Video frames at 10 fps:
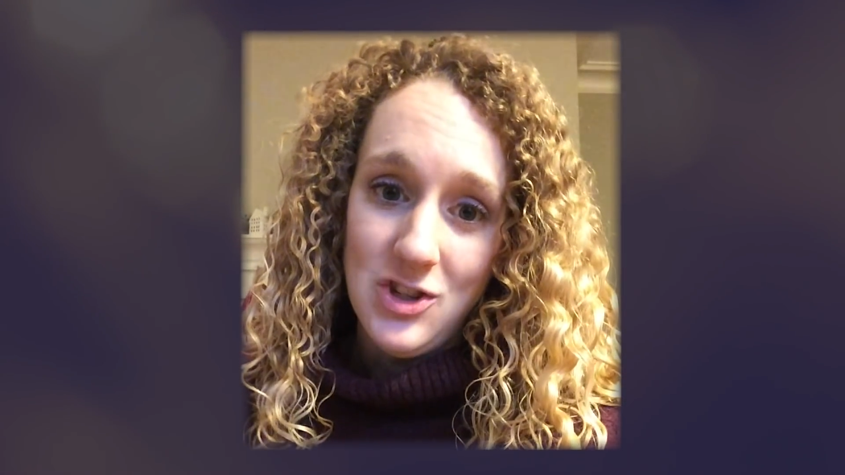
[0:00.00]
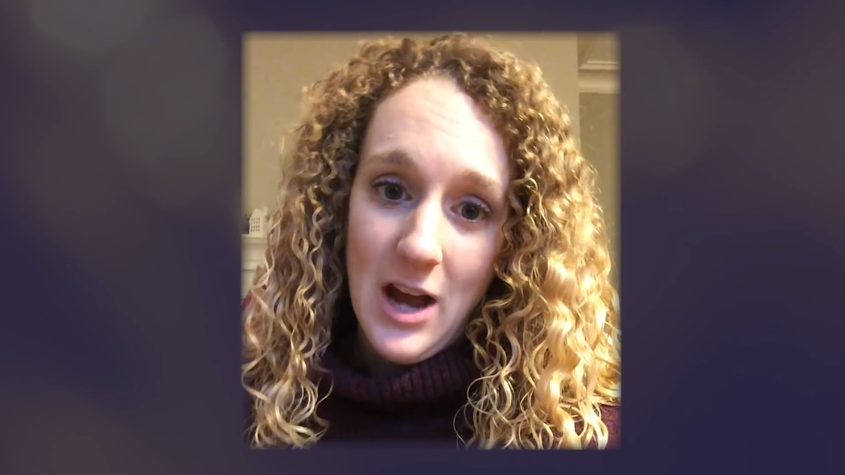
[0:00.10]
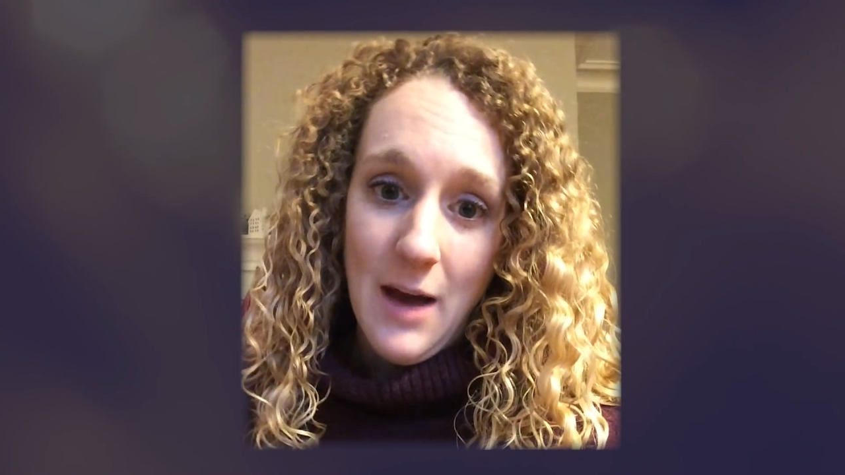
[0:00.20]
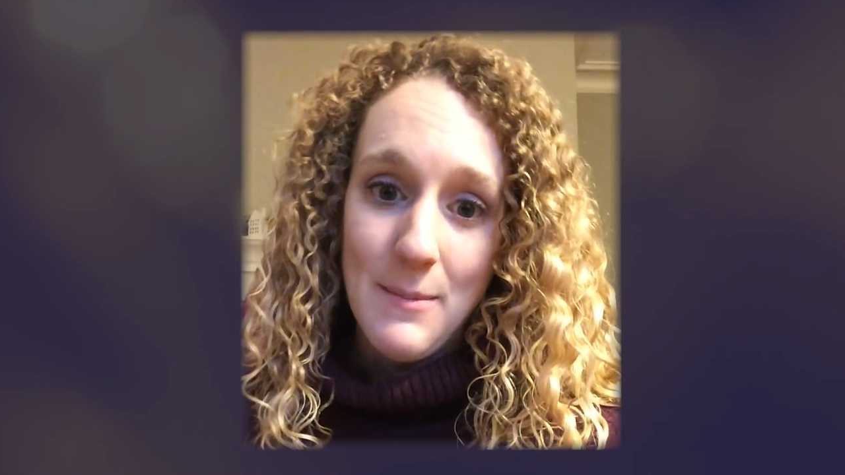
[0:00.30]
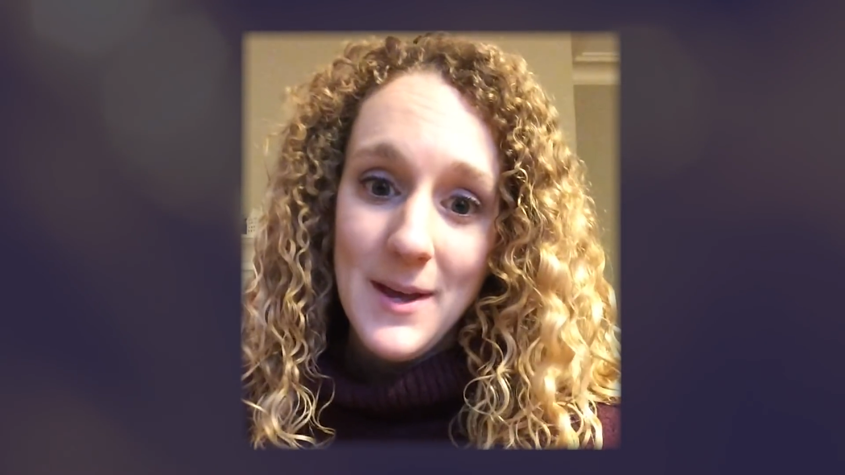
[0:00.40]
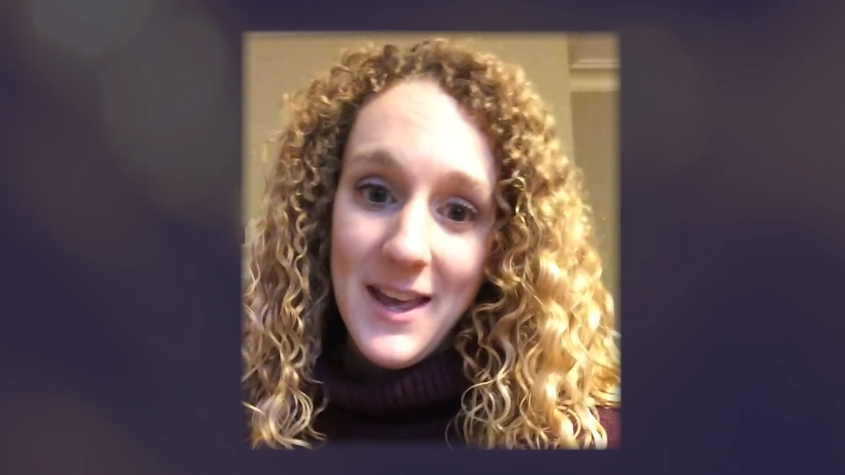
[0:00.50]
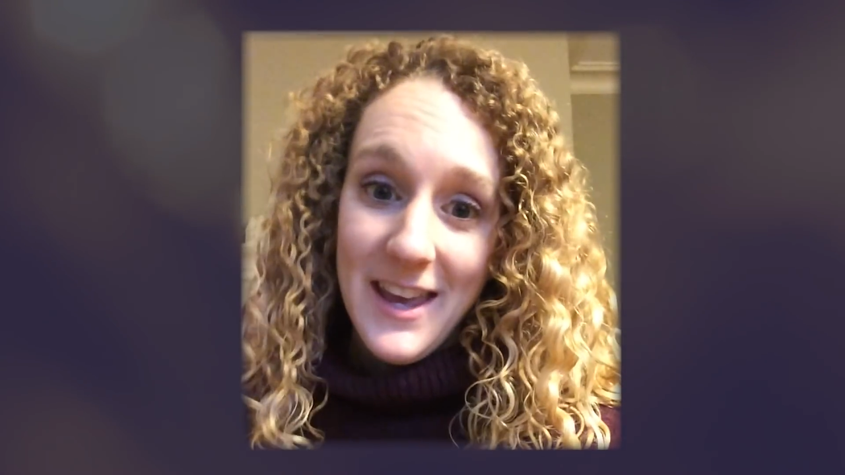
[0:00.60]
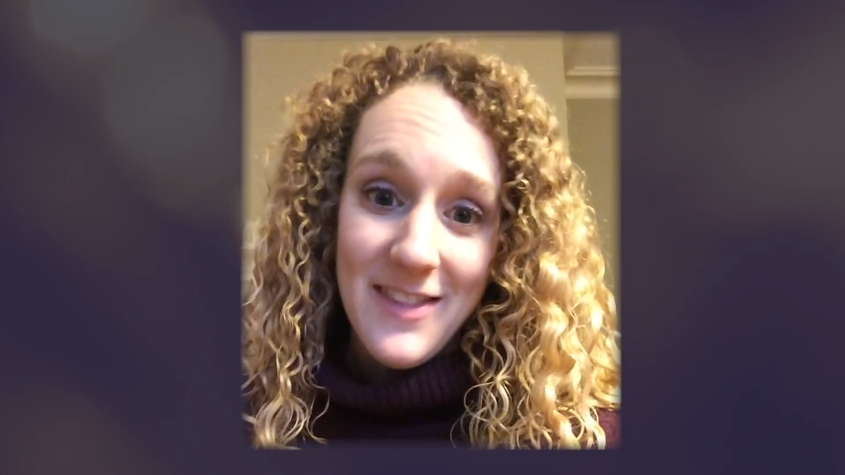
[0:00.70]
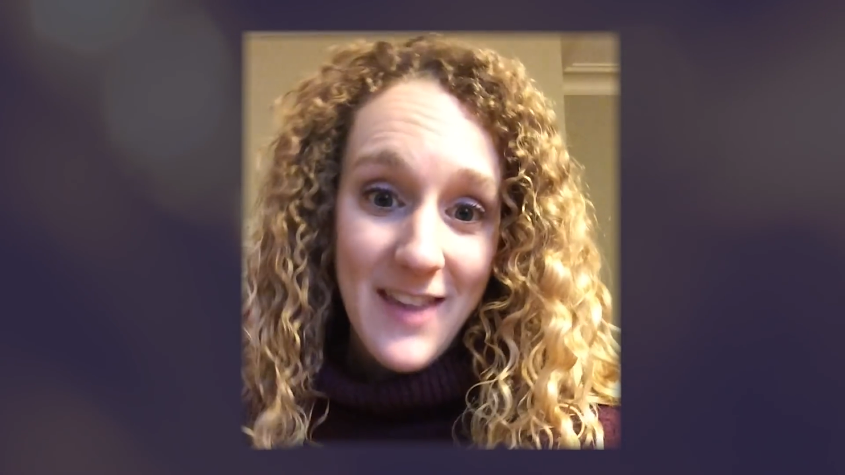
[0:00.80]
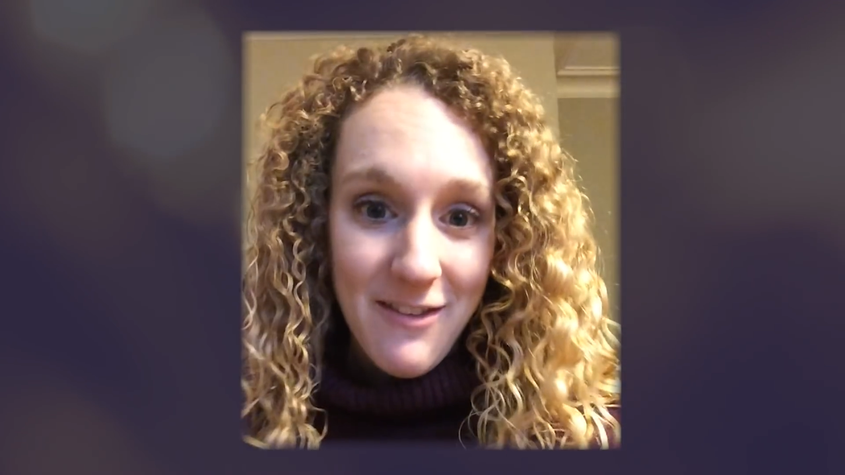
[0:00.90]
job
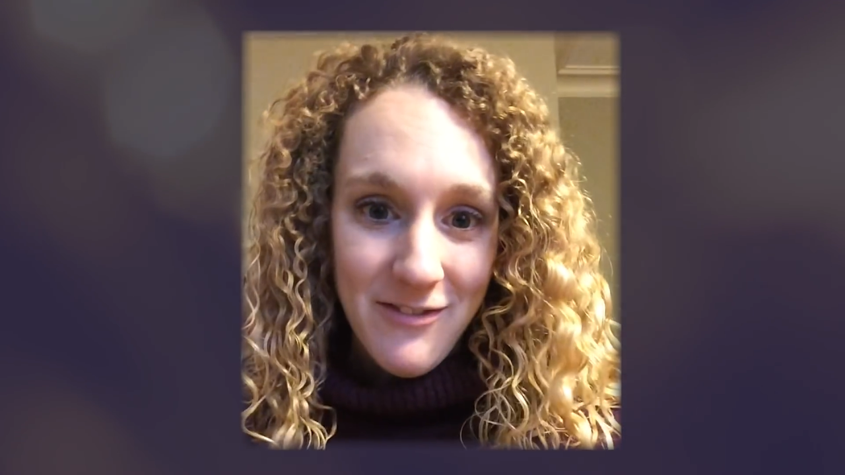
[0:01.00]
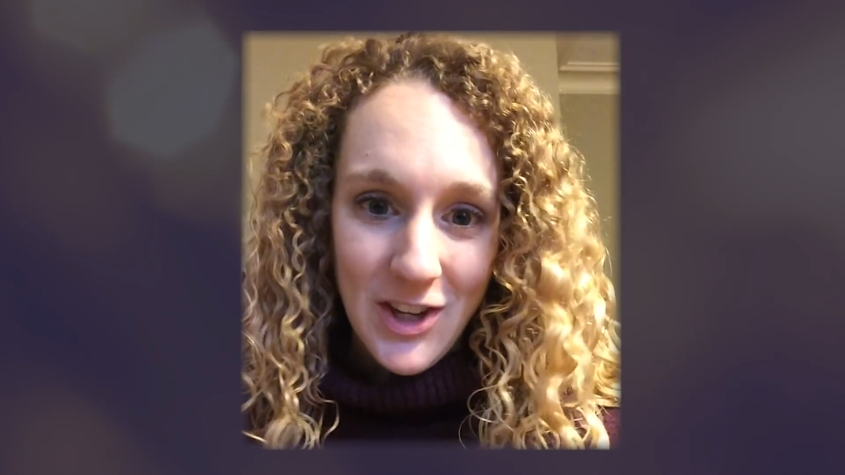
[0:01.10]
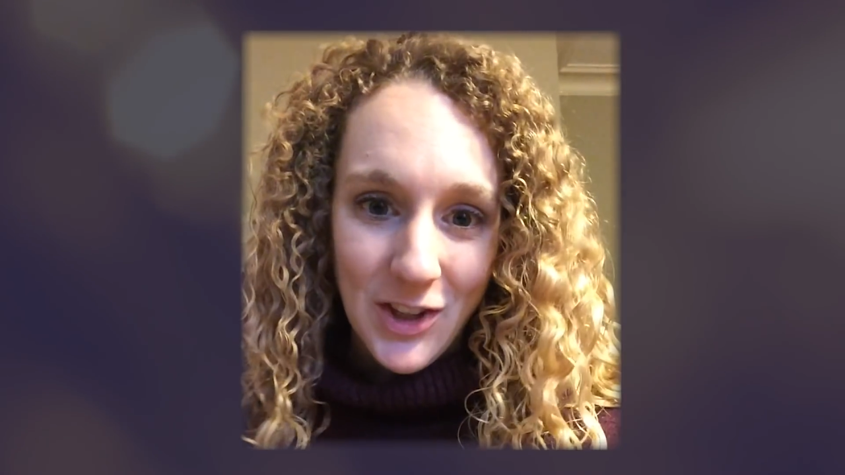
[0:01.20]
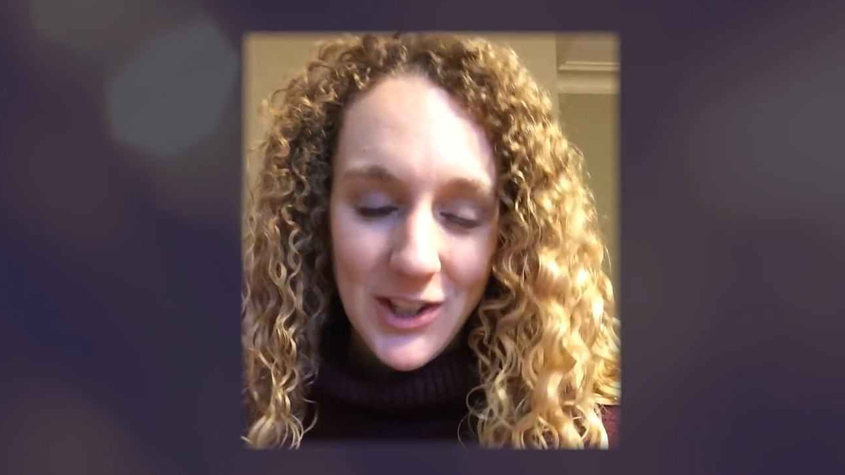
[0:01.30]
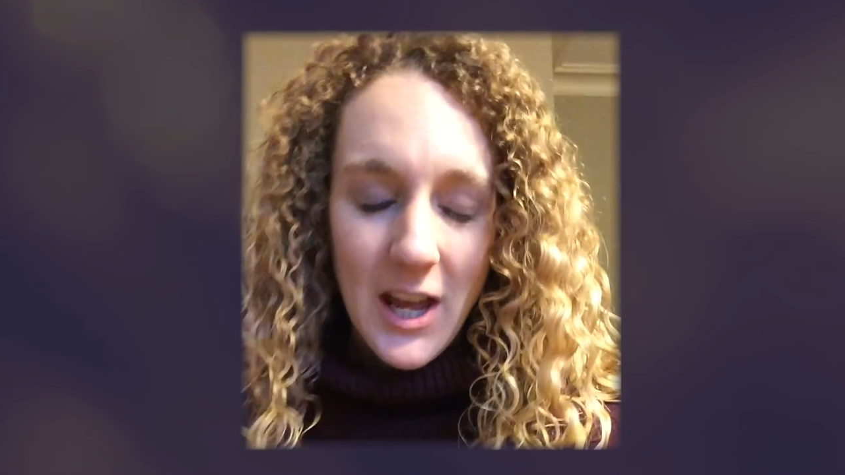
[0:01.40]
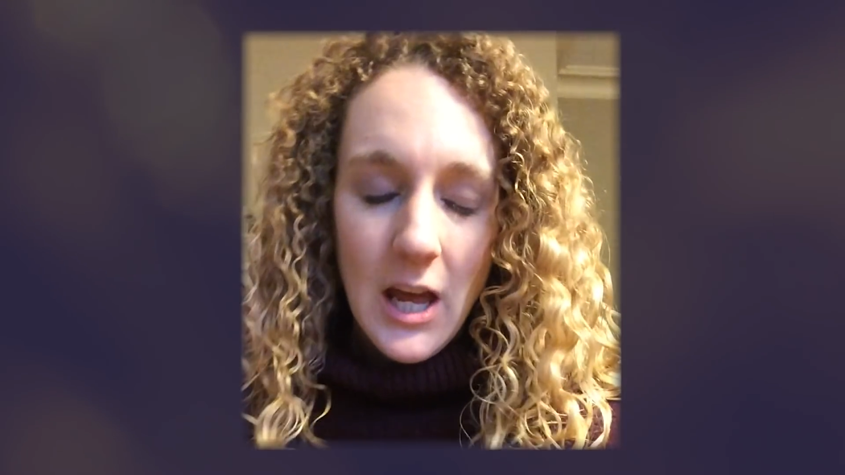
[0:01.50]
in that field.